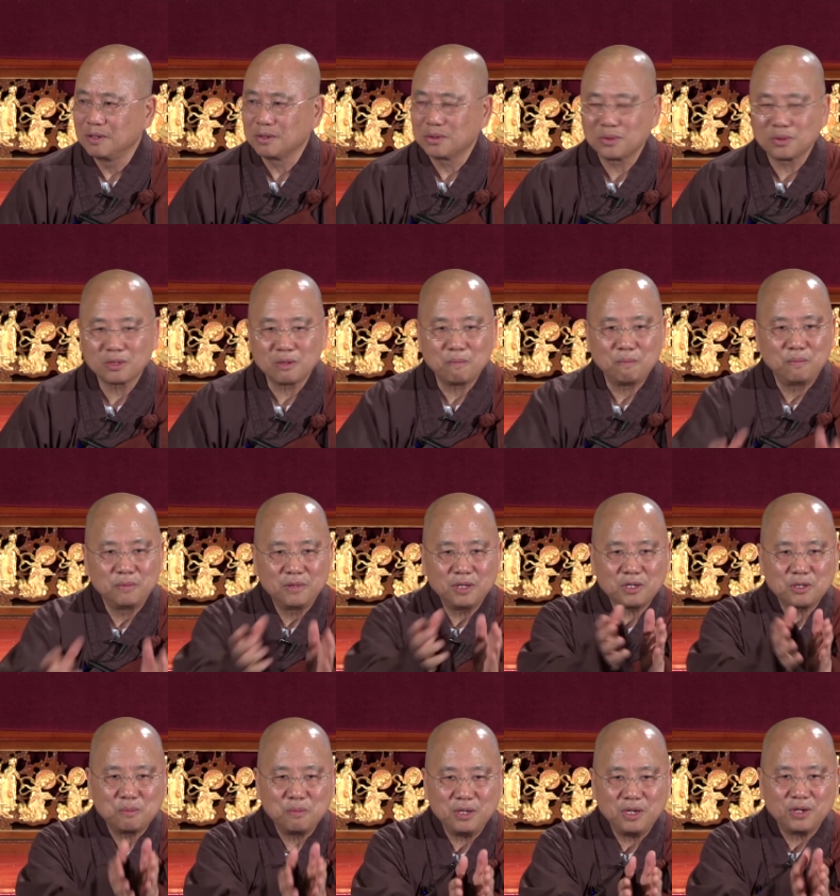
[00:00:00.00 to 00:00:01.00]
So
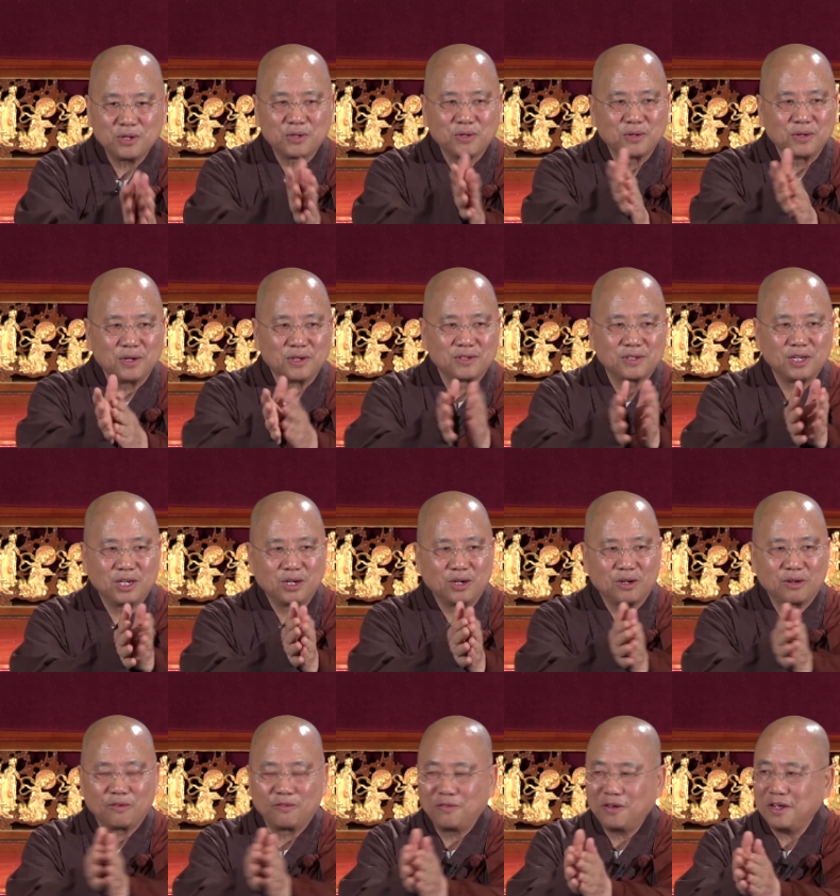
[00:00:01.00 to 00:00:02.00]
this minister is sitting
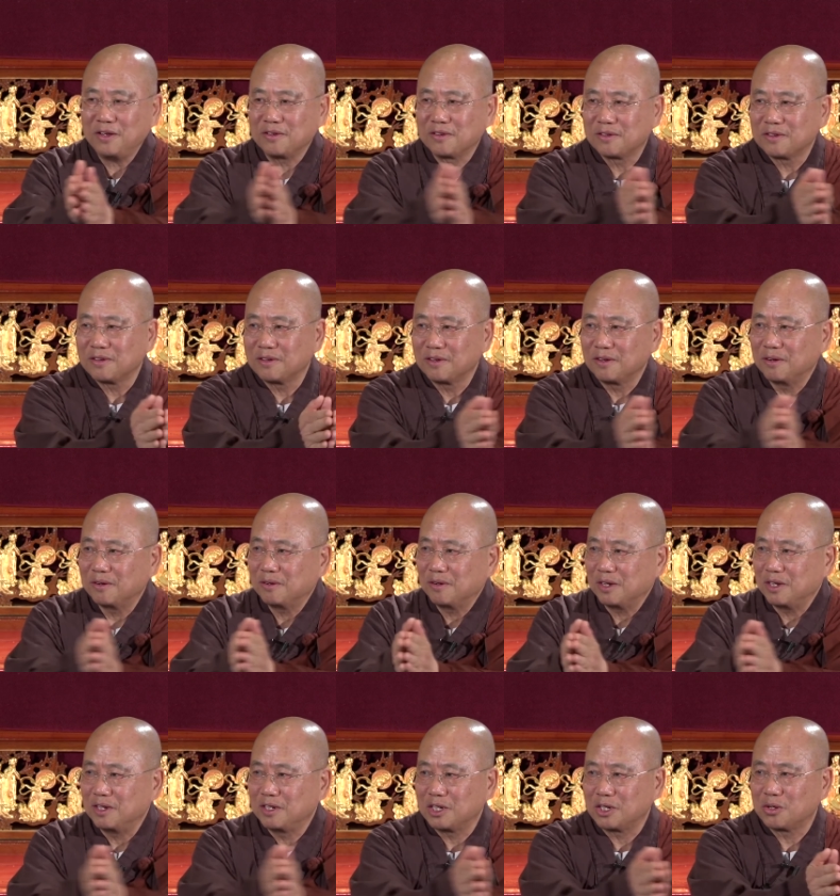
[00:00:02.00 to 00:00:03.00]
on the fence,
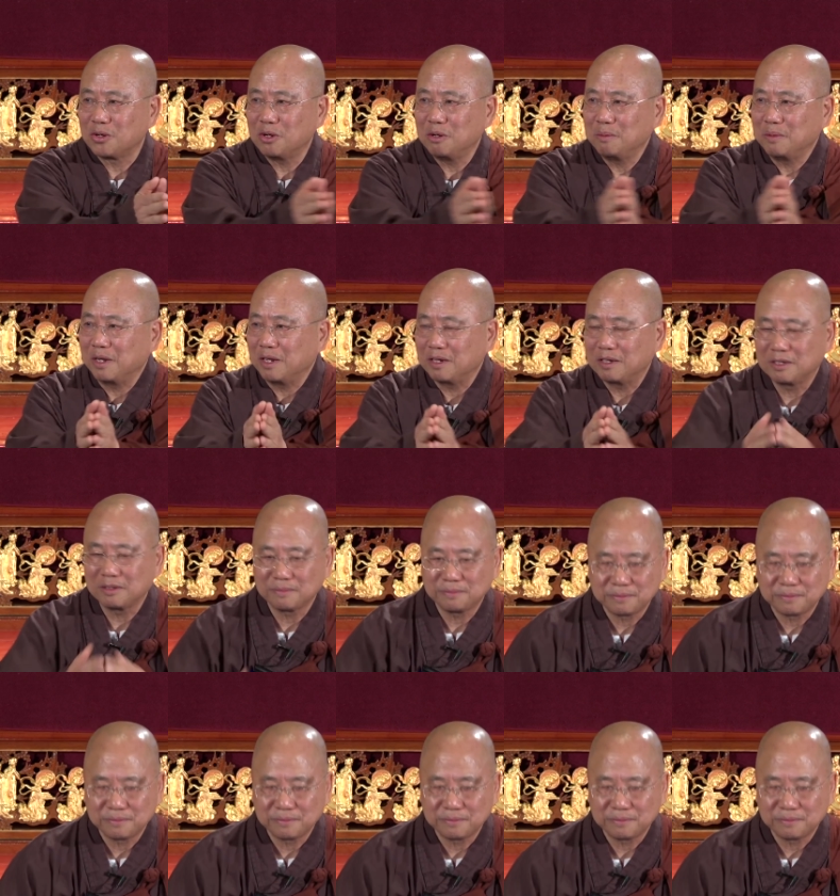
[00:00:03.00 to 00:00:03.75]
indeterminate.